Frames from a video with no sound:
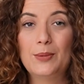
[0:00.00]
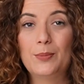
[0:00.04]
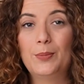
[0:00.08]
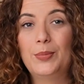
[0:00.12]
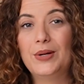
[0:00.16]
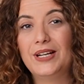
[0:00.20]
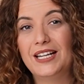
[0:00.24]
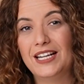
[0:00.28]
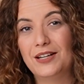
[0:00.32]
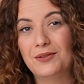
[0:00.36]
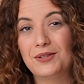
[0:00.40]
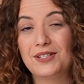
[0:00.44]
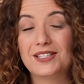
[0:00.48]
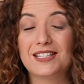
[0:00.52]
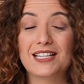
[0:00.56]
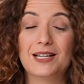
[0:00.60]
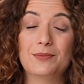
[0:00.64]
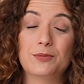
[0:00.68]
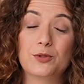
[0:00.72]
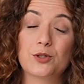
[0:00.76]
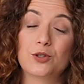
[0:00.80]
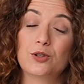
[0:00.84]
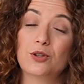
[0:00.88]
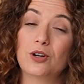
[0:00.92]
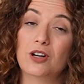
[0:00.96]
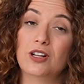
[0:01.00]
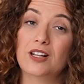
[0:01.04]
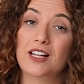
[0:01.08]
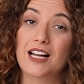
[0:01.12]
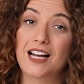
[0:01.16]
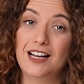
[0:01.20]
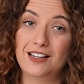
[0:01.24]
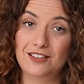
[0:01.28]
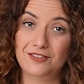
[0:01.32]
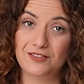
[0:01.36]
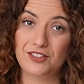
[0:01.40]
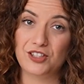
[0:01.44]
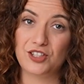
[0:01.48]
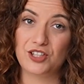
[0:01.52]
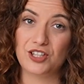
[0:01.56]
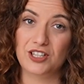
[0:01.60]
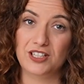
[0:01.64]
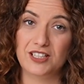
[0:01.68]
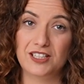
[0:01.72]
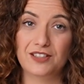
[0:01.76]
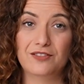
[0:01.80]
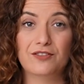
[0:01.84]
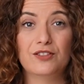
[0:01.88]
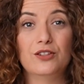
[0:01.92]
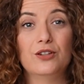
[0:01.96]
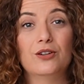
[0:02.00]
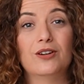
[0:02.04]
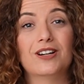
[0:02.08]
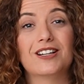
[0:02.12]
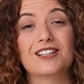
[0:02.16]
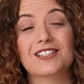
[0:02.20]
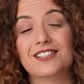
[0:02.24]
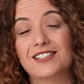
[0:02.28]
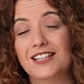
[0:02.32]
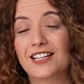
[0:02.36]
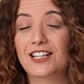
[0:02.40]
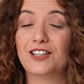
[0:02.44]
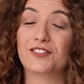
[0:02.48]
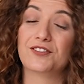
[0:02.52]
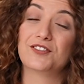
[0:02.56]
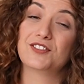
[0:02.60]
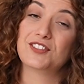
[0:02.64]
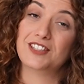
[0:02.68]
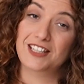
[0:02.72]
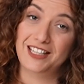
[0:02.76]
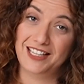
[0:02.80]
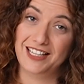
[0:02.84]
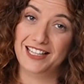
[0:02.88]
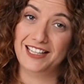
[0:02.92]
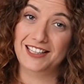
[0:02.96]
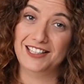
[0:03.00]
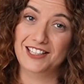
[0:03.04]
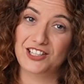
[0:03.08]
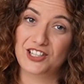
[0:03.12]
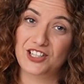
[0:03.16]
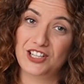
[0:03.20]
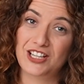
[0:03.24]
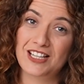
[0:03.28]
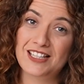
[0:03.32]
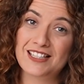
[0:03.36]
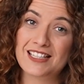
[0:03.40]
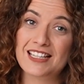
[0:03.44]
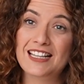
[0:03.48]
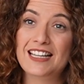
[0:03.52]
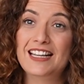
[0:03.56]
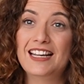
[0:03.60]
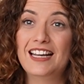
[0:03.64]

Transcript: But now it's time to crawl out of the shit if you are sick of sitting in the shit.